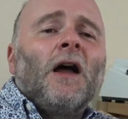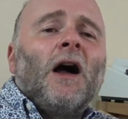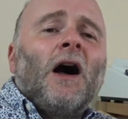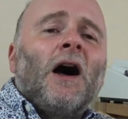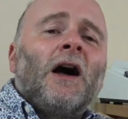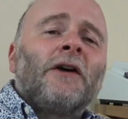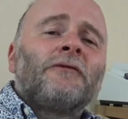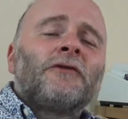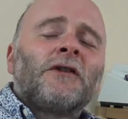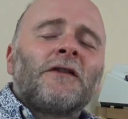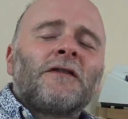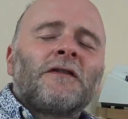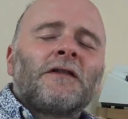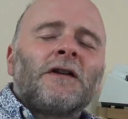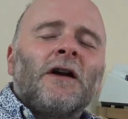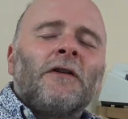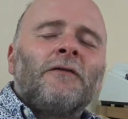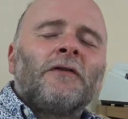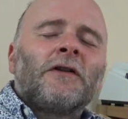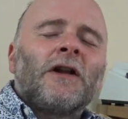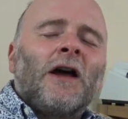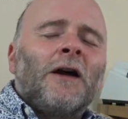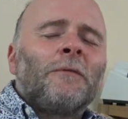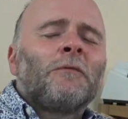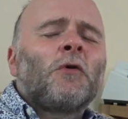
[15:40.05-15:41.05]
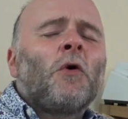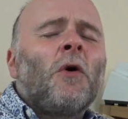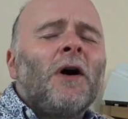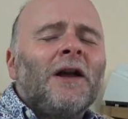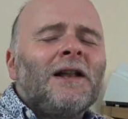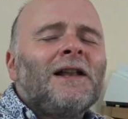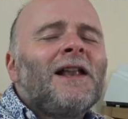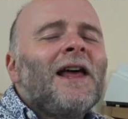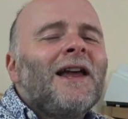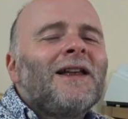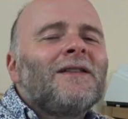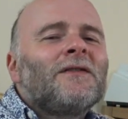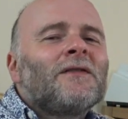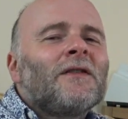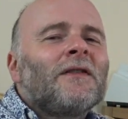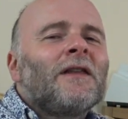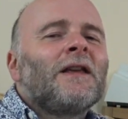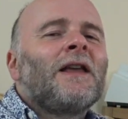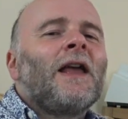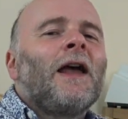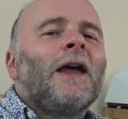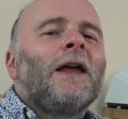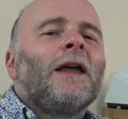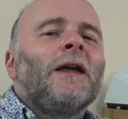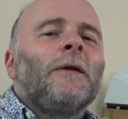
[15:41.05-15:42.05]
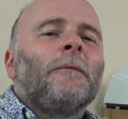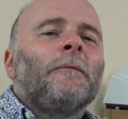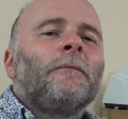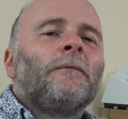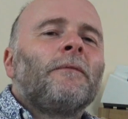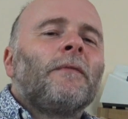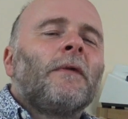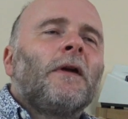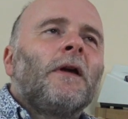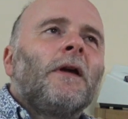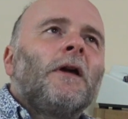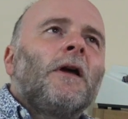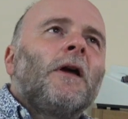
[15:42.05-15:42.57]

I've discovered, I'm quite late to the game,